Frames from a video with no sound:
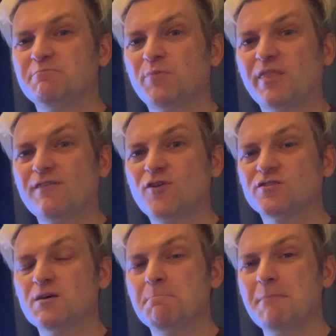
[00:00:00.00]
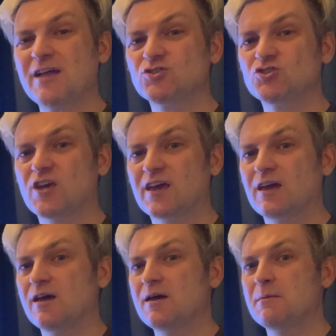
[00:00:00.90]
but they've got a matching
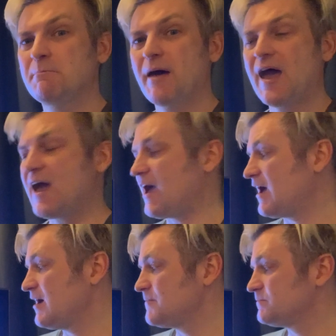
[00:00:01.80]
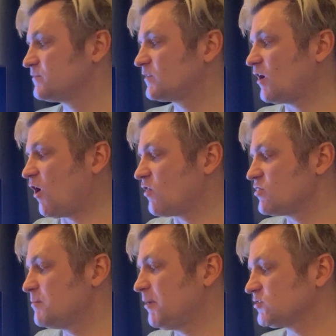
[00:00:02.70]
pair on
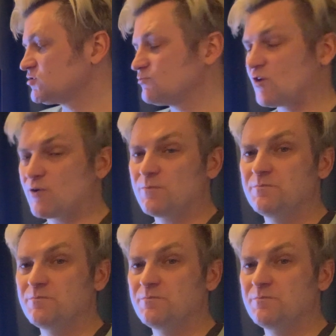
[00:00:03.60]
the bottom row.